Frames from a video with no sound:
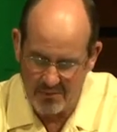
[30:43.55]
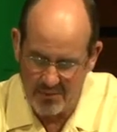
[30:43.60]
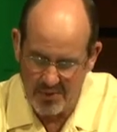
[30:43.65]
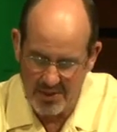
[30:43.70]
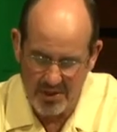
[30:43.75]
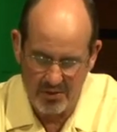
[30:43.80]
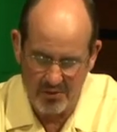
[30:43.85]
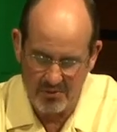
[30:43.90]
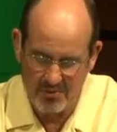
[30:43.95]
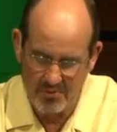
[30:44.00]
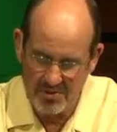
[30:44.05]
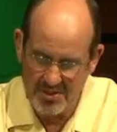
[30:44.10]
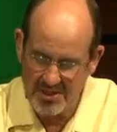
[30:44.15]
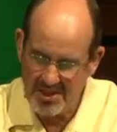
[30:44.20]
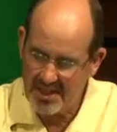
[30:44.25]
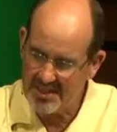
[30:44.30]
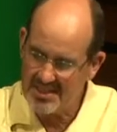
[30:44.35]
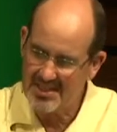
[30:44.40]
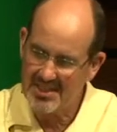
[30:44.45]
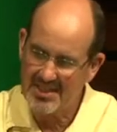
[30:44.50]
We go through
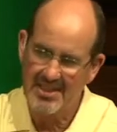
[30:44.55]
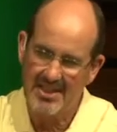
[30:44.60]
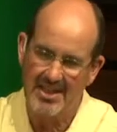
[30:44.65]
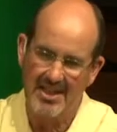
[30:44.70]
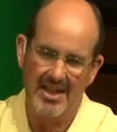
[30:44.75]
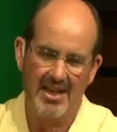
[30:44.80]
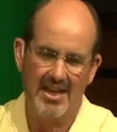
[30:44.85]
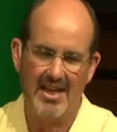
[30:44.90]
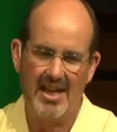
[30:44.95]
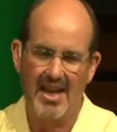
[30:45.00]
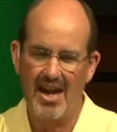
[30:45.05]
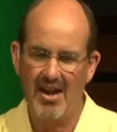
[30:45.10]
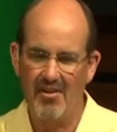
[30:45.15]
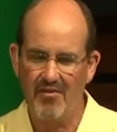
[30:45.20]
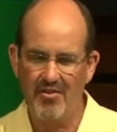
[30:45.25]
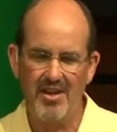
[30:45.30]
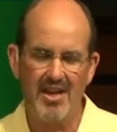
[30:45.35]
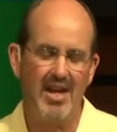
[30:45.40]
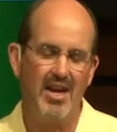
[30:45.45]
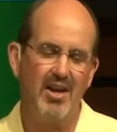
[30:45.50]
testing in
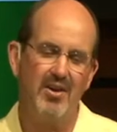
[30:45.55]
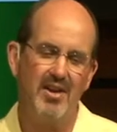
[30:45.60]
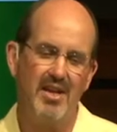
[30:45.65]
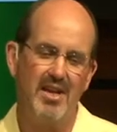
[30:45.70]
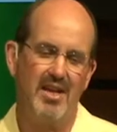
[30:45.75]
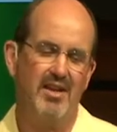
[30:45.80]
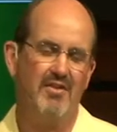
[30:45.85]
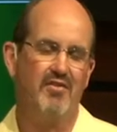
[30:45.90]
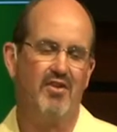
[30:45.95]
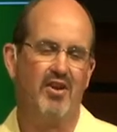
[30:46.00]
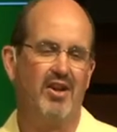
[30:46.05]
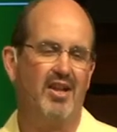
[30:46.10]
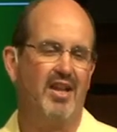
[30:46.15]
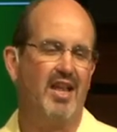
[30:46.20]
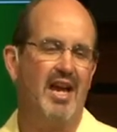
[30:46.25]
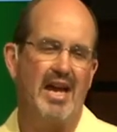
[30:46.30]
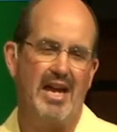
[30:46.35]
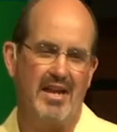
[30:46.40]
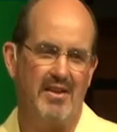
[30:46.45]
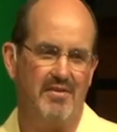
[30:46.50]
every area of our
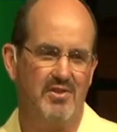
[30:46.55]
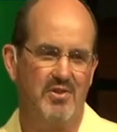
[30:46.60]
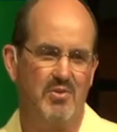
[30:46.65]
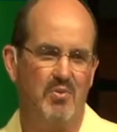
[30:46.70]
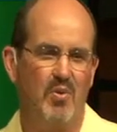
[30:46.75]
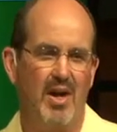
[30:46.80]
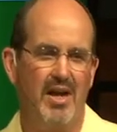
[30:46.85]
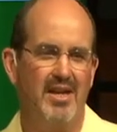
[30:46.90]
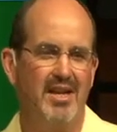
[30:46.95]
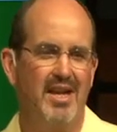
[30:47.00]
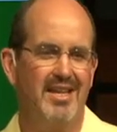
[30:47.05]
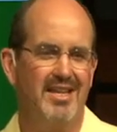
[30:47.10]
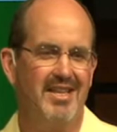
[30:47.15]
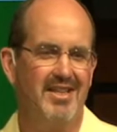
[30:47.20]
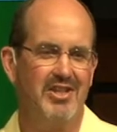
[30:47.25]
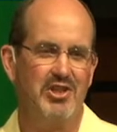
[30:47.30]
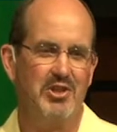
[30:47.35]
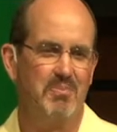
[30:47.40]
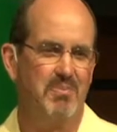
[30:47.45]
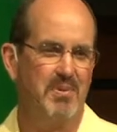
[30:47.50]
lives. Why not in
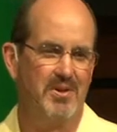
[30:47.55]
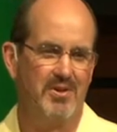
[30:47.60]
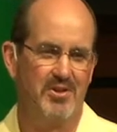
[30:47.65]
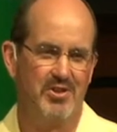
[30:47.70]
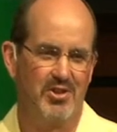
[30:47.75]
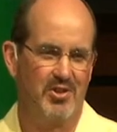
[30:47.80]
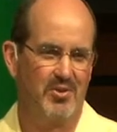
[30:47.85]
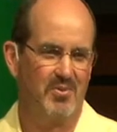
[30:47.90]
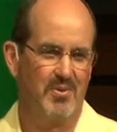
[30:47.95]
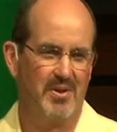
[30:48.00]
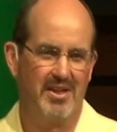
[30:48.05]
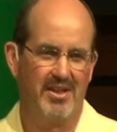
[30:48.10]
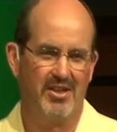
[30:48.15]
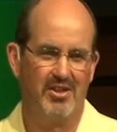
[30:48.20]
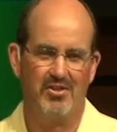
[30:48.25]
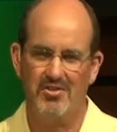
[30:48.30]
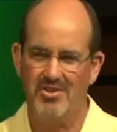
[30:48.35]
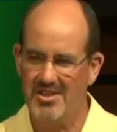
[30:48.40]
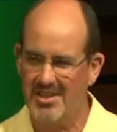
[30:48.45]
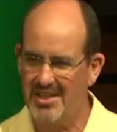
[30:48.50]
the spiritual arena?
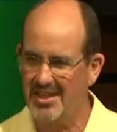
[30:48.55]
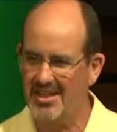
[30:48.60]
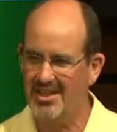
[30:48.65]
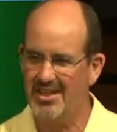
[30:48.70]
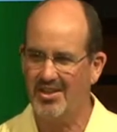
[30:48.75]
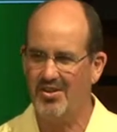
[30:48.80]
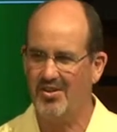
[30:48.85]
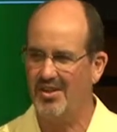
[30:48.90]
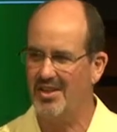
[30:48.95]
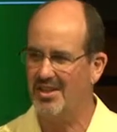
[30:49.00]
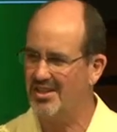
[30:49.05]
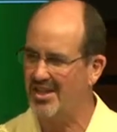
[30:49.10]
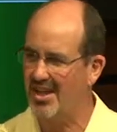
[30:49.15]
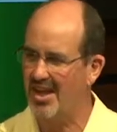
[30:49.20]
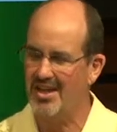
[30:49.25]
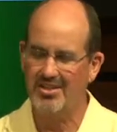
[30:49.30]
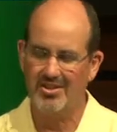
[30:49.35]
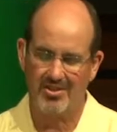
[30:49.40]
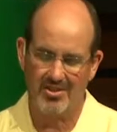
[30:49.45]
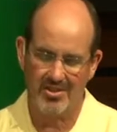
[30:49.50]
You're sick, you go to the
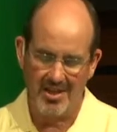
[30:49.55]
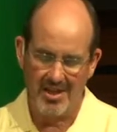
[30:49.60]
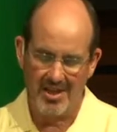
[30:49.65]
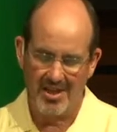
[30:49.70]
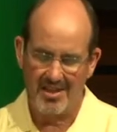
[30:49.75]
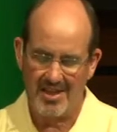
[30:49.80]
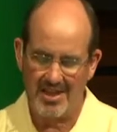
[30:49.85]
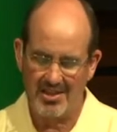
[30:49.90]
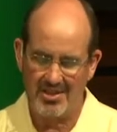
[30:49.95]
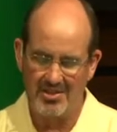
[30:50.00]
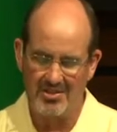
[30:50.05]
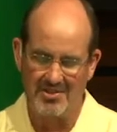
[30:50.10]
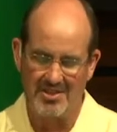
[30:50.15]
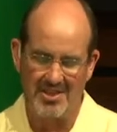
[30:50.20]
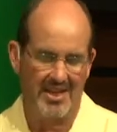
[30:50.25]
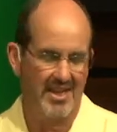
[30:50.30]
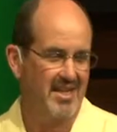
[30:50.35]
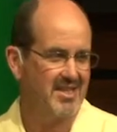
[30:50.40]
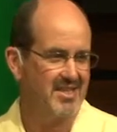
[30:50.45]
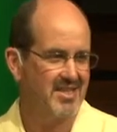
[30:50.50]
doctor, they do
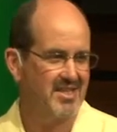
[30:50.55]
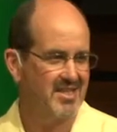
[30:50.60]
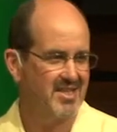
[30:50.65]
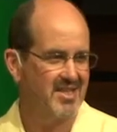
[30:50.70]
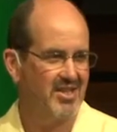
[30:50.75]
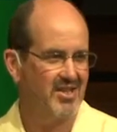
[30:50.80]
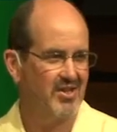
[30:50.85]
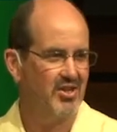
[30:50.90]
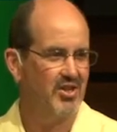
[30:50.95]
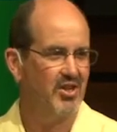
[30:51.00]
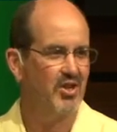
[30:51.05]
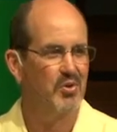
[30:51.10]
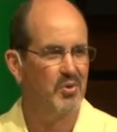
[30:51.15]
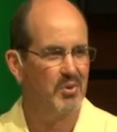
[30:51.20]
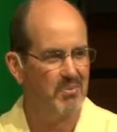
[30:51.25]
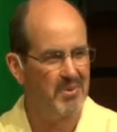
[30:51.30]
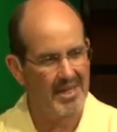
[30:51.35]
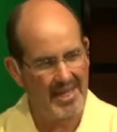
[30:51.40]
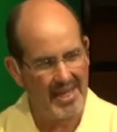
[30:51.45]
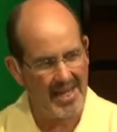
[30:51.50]
tests. You know, you go to a
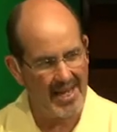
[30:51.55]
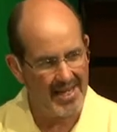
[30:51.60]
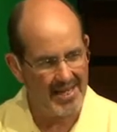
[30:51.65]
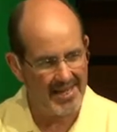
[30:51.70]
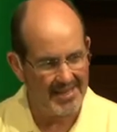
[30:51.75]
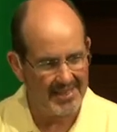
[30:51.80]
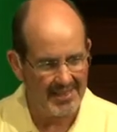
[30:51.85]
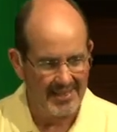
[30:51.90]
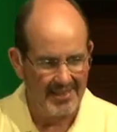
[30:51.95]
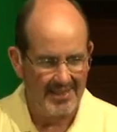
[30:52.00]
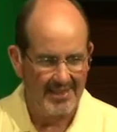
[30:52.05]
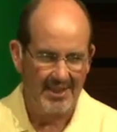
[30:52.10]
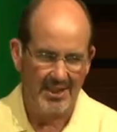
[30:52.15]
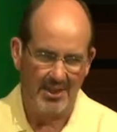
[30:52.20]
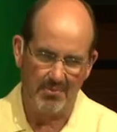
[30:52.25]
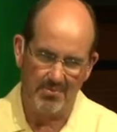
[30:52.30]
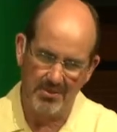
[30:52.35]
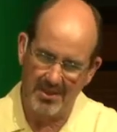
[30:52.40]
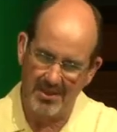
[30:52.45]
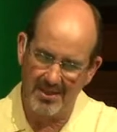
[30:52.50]
mechanic, he
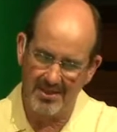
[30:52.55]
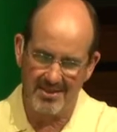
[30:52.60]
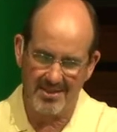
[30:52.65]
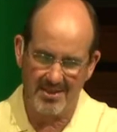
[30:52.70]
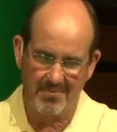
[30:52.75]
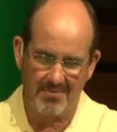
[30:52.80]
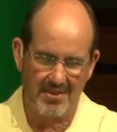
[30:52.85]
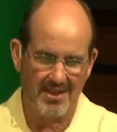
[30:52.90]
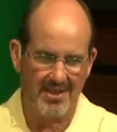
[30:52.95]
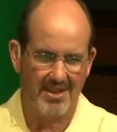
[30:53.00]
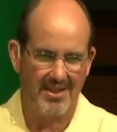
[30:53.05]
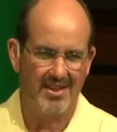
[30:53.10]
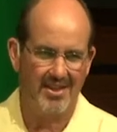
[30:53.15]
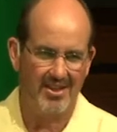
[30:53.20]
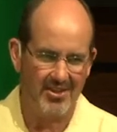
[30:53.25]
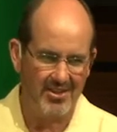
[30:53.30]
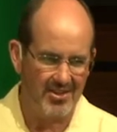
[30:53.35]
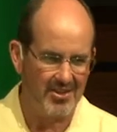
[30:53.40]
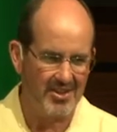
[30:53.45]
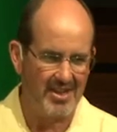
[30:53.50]
plugs something in
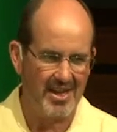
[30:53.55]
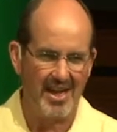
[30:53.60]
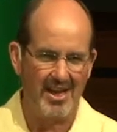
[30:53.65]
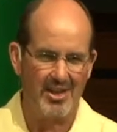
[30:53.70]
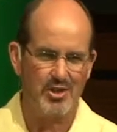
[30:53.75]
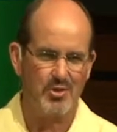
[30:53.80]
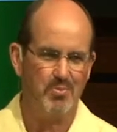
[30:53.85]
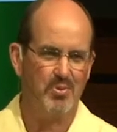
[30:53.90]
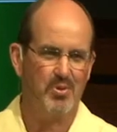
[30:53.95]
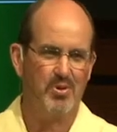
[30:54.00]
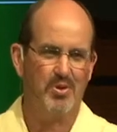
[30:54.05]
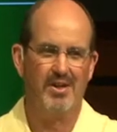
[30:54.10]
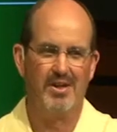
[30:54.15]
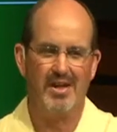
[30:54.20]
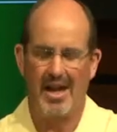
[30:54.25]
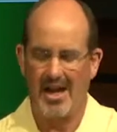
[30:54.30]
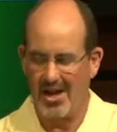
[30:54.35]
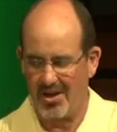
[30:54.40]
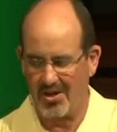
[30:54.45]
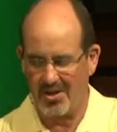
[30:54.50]
under your dashboard,
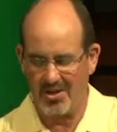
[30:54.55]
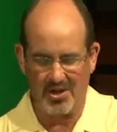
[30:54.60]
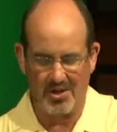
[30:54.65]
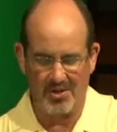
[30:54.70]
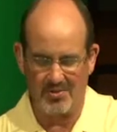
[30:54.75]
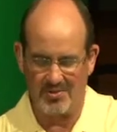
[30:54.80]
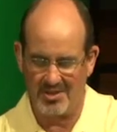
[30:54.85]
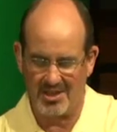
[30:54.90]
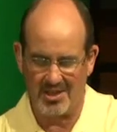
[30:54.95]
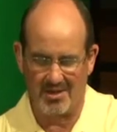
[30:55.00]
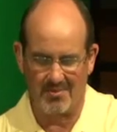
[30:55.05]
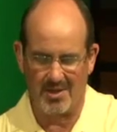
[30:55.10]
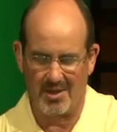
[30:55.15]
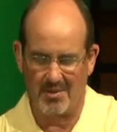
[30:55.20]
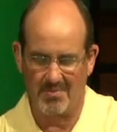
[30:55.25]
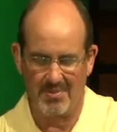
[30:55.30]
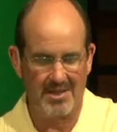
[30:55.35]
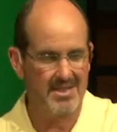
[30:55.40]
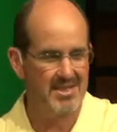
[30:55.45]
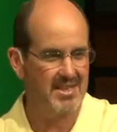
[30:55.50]
air codes come
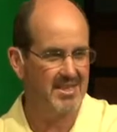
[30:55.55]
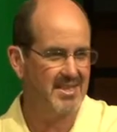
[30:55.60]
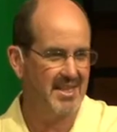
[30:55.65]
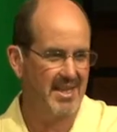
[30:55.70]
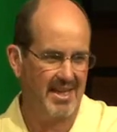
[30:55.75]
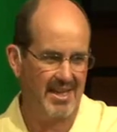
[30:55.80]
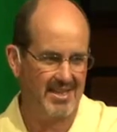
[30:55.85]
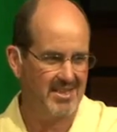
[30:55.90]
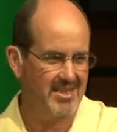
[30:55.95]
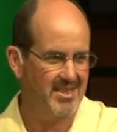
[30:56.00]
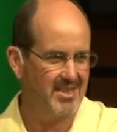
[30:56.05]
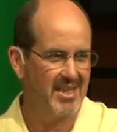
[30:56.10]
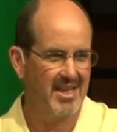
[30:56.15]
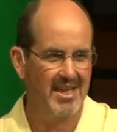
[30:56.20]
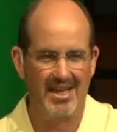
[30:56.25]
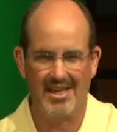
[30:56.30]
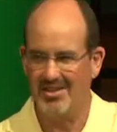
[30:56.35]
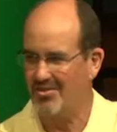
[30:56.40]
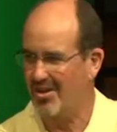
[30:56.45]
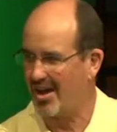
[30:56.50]
up. It's a test. You
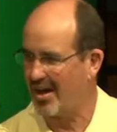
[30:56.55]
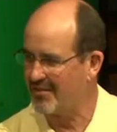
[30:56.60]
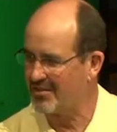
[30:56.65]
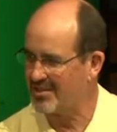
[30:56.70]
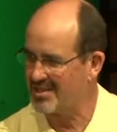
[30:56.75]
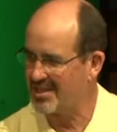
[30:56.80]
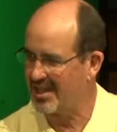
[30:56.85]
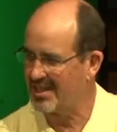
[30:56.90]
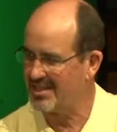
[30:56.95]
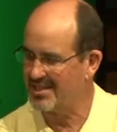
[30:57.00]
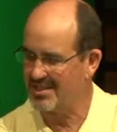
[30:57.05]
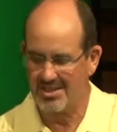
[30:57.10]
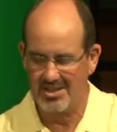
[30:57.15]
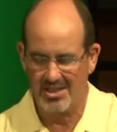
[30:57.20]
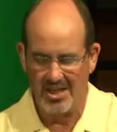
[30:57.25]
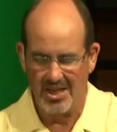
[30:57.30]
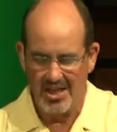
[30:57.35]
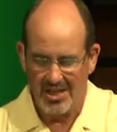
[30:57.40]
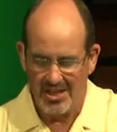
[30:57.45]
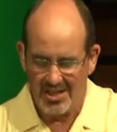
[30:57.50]
get a driver's license,
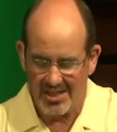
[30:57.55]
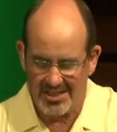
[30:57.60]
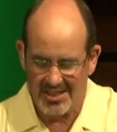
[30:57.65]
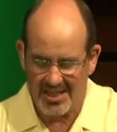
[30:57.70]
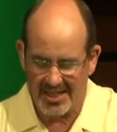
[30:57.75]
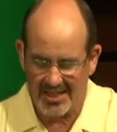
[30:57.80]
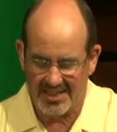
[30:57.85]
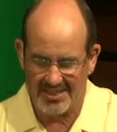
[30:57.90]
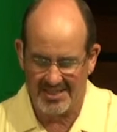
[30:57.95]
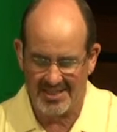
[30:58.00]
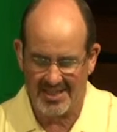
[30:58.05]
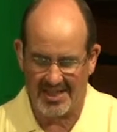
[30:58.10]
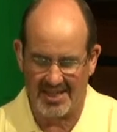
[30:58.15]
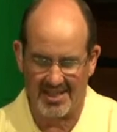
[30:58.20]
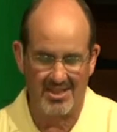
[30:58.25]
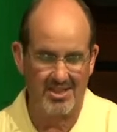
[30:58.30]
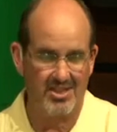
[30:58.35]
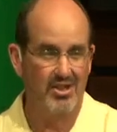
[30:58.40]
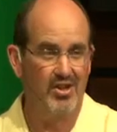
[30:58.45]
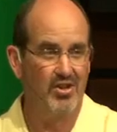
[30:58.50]
you take a
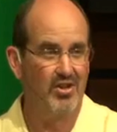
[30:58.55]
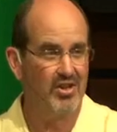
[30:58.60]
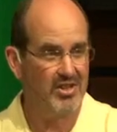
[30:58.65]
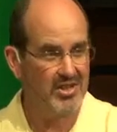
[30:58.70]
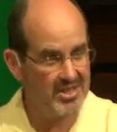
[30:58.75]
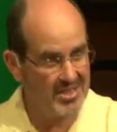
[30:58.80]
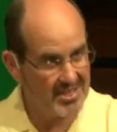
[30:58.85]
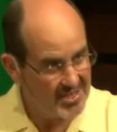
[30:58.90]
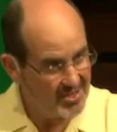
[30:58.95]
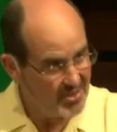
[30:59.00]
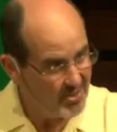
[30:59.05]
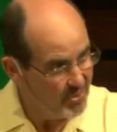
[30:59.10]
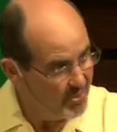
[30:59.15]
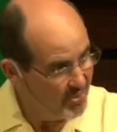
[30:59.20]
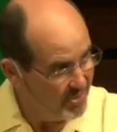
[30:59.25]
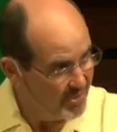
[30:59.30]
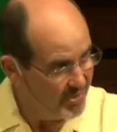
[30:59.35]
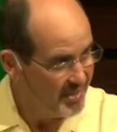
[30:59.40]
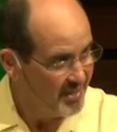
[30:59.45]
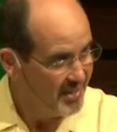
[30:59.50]
test. You go to
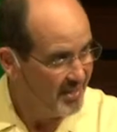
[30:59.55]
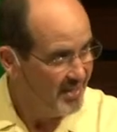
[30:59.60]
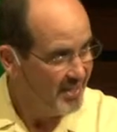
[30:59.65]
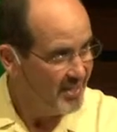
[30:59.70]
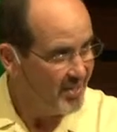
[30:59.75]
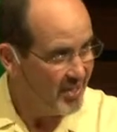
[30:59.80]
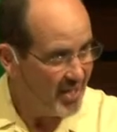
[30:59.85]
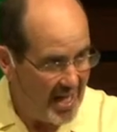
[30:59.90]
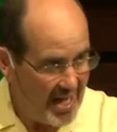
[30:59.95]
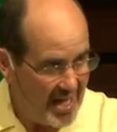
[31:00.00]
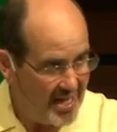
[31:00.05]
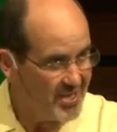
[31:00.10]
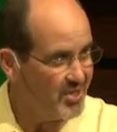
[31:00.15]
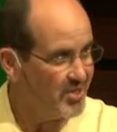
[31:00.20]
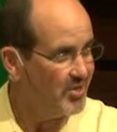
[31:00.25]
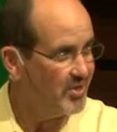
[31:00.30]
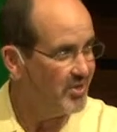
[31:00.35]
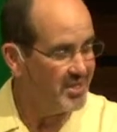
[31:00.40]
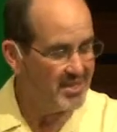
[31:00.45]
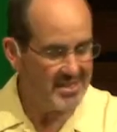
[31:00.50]
school, go to high
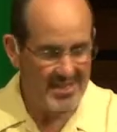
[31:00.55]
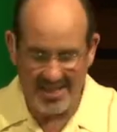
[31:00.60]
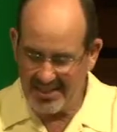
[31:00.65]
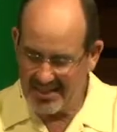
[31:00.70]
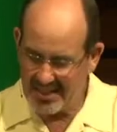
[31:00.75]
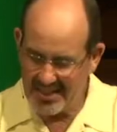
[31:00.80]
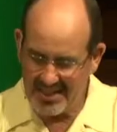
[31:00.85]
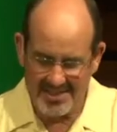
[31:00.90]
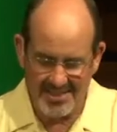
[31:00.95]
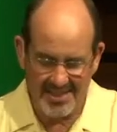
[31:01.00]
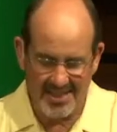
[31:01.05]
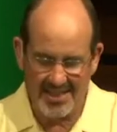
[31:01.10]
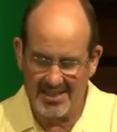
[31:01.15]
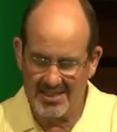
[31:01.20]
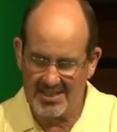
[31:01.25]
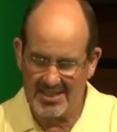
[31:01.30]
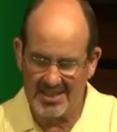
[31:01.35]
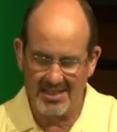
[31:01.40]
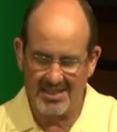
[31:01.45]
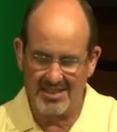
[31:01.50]
school, you take the
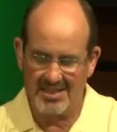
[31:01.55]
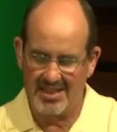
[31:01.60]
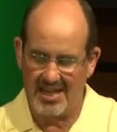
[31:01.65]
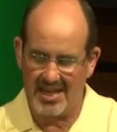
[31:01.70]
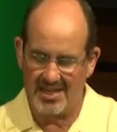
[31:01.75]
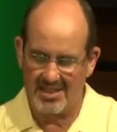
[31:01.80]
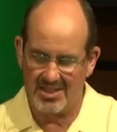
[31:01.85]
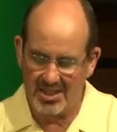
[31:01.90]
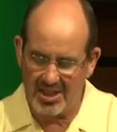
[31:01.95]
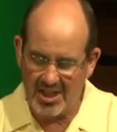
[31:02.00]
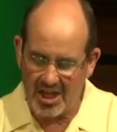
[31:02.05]
SAT test.